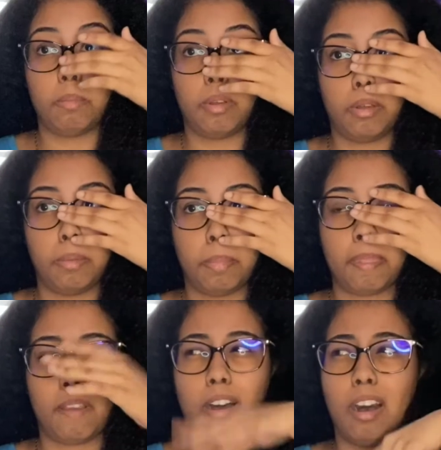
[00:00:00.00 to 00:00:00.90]
um,
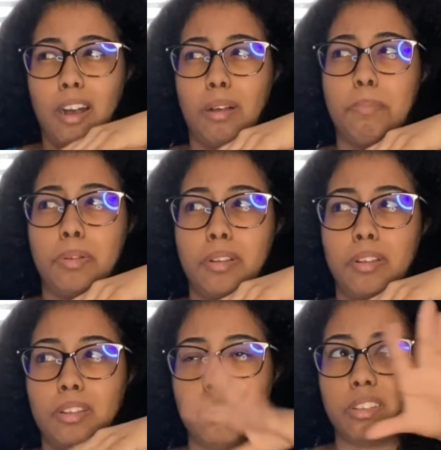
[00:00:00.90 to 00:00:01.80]
cop,
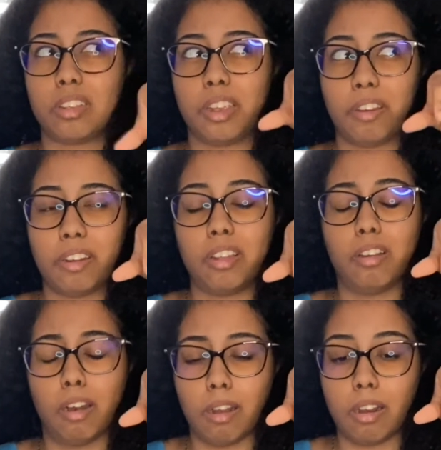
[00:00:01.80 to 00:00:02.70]
security
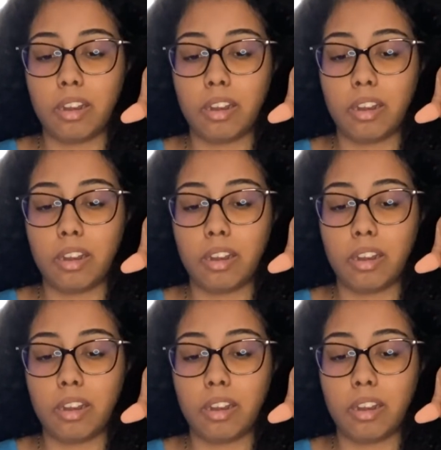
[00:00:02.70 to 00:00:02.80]
guard,